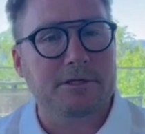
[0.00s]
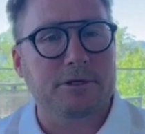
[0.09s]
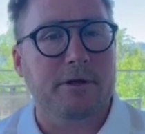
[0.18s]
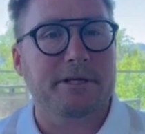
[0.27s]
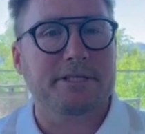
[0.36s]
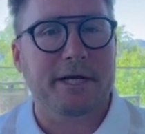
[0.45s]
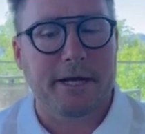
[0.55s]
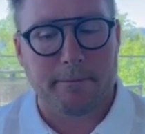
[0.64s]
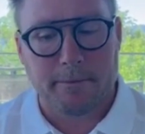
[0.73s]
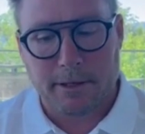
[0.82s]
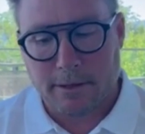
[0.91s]
are the
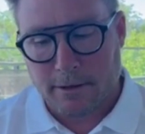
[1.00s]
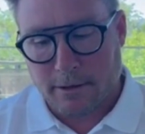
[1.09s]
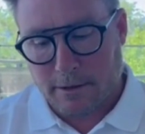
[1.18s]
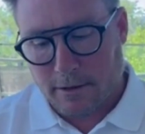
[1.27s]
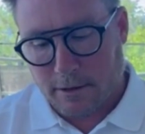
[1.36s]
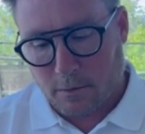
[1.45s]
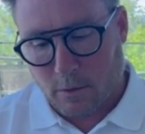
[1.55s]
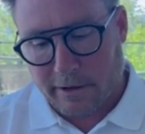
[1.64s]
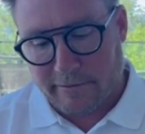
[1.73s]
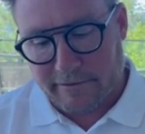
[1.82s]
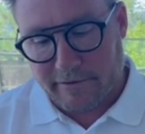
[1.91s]
same uh, one of the